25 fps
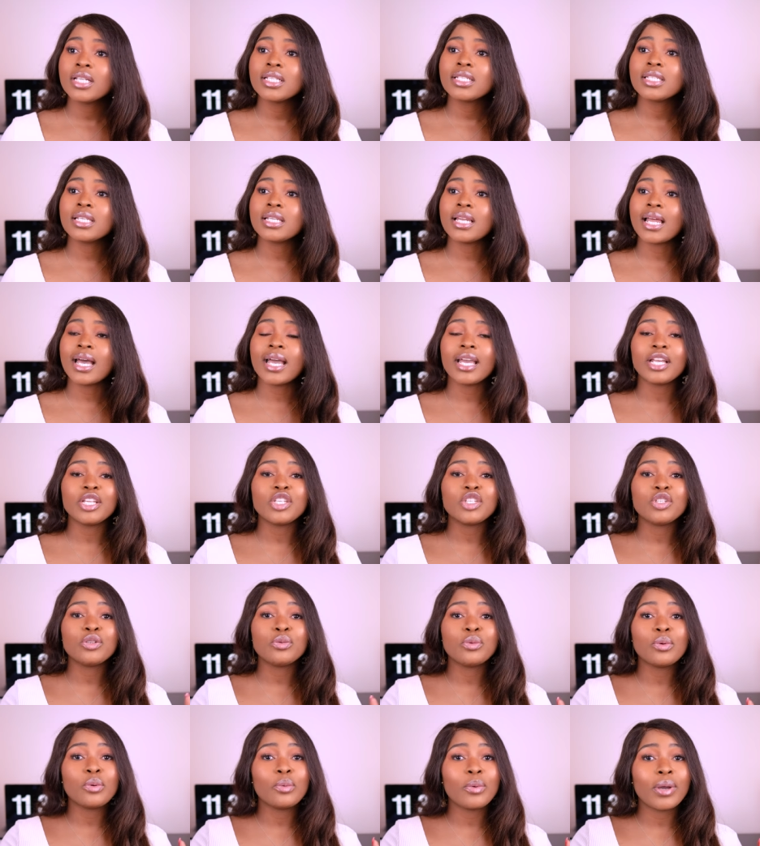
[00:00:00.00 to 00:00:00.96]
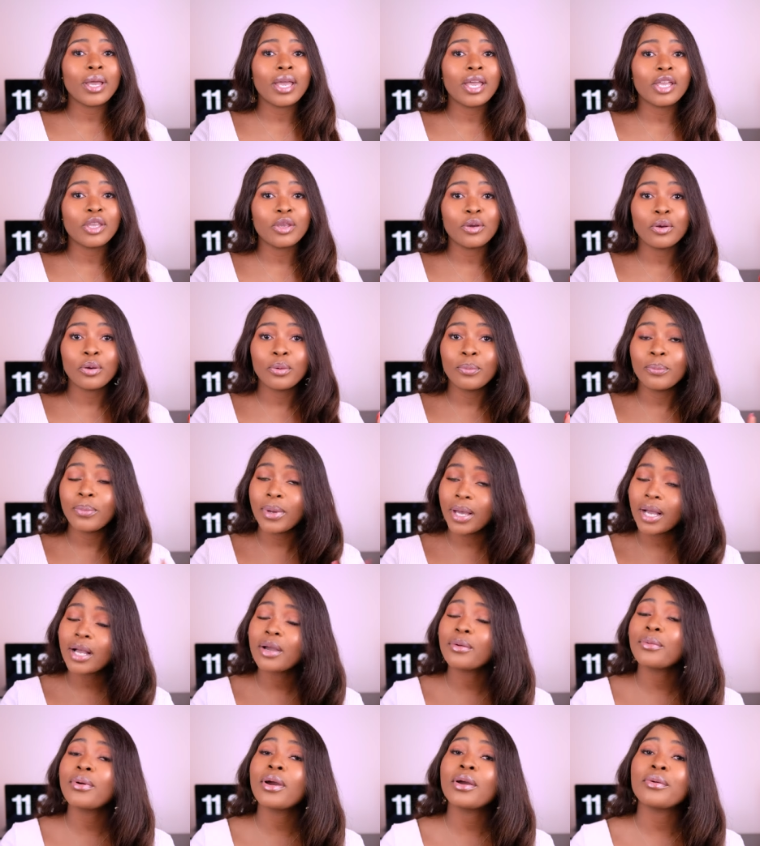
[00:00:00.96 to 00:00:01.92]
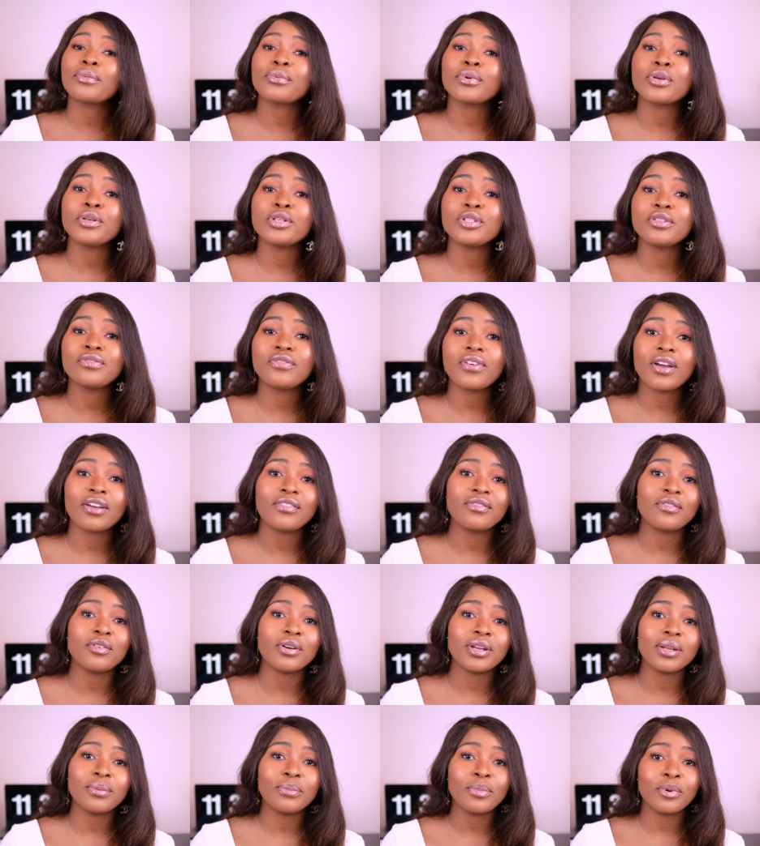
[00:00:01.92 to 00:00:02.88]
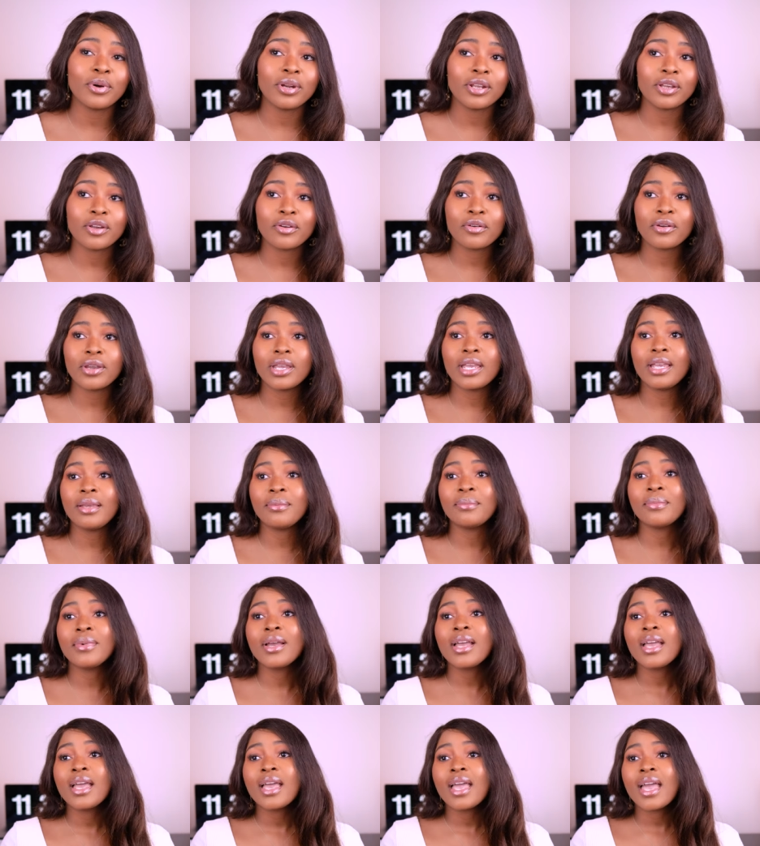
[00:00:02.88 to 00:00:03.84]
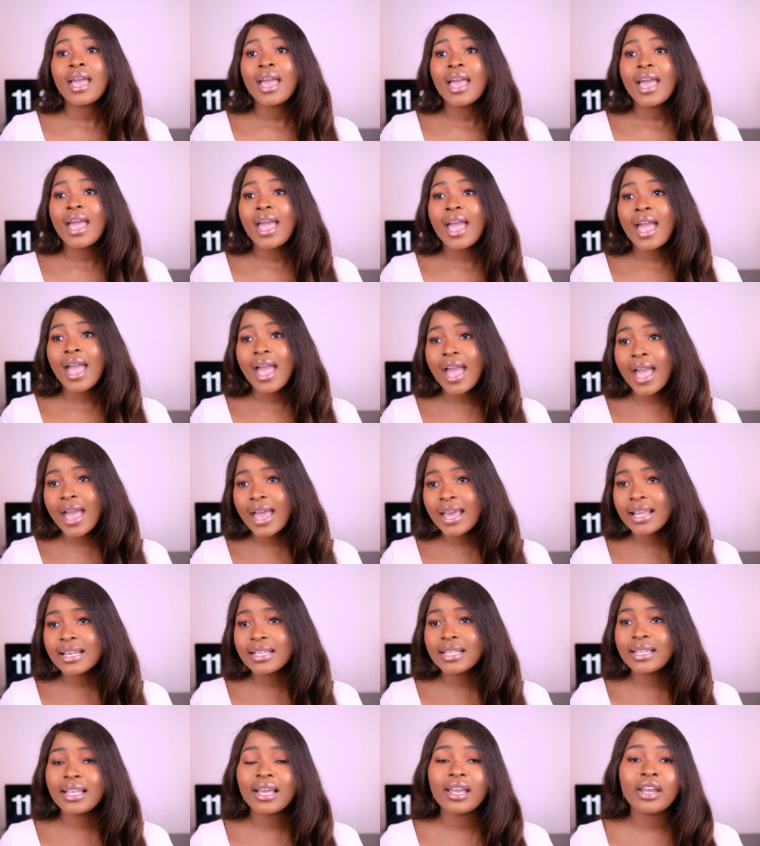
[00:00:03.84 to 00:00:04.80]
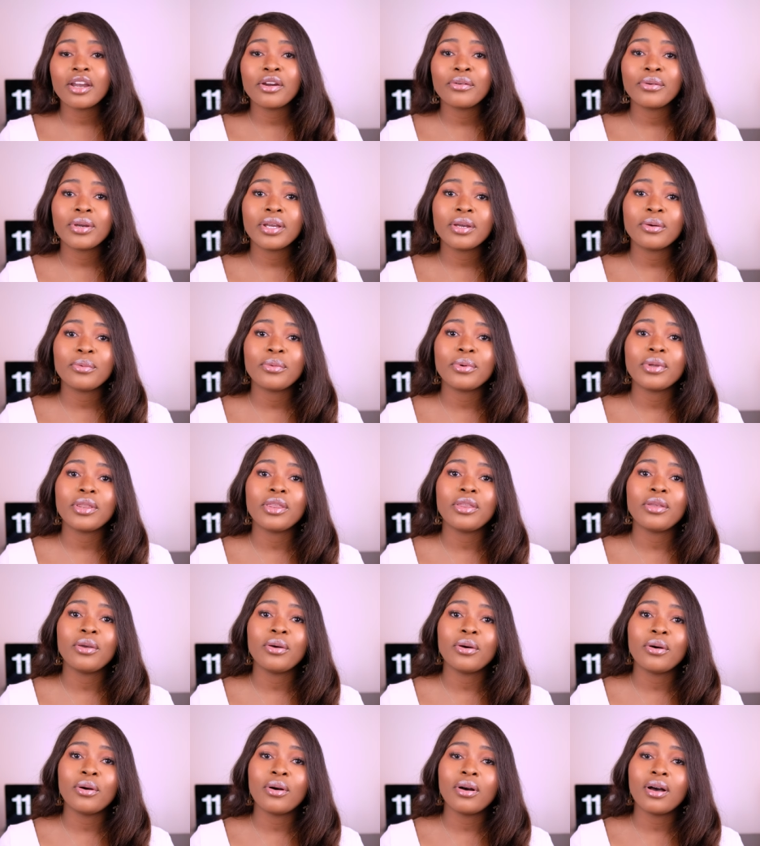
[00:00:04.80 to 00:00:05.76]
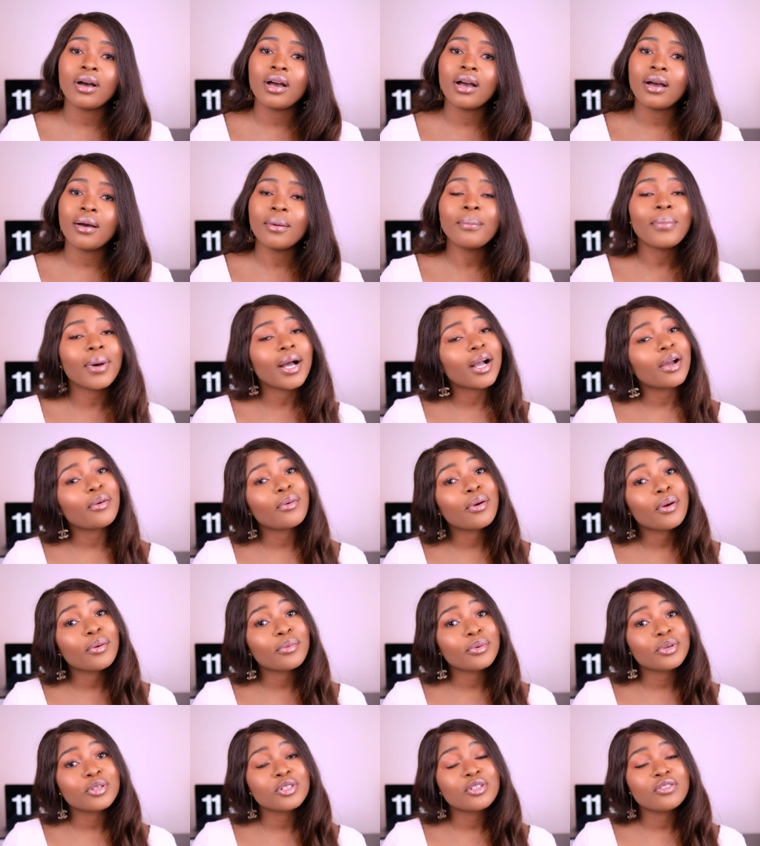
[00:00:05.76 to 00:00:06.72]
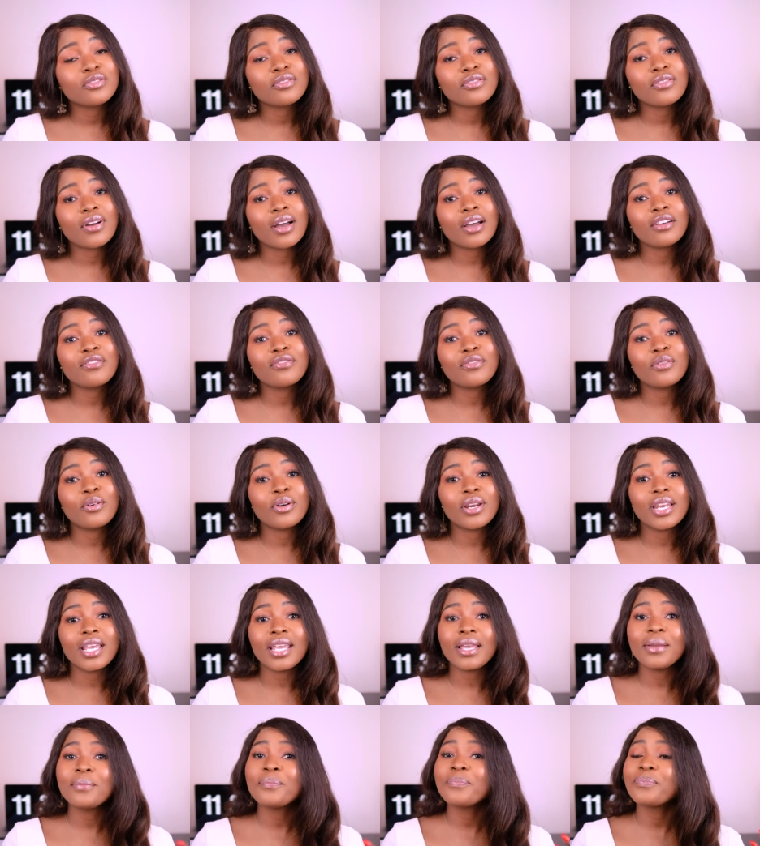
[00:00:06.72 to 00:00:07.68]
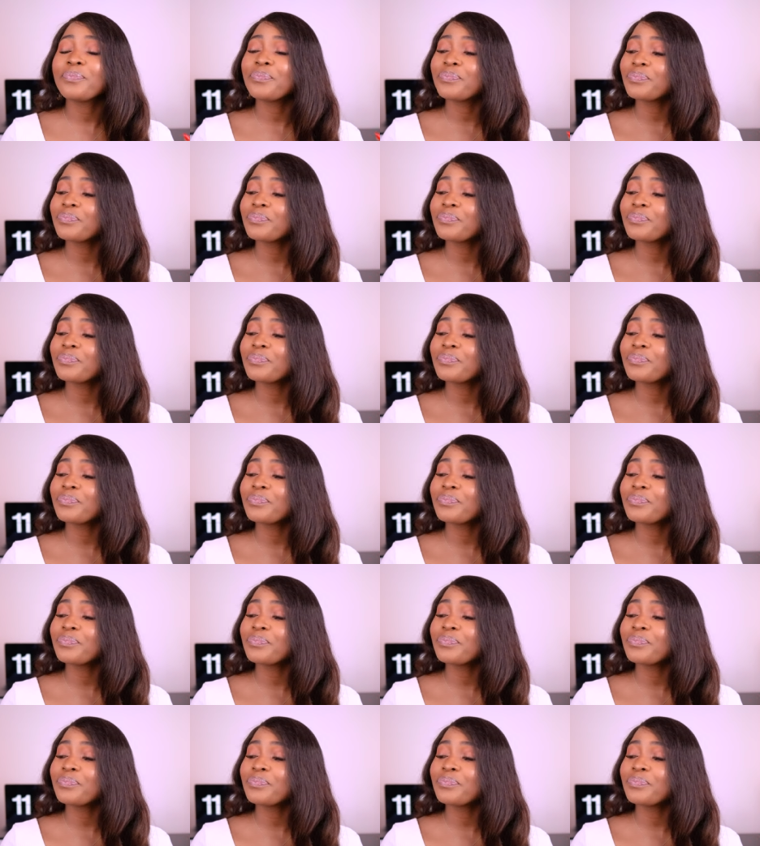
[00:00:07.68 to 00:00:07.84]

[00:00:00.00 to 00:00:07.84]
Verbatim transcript: Tonight you will wear your Baccarat Rouge five forty body cream and layer it with your uh, Baccarat Rouge five forty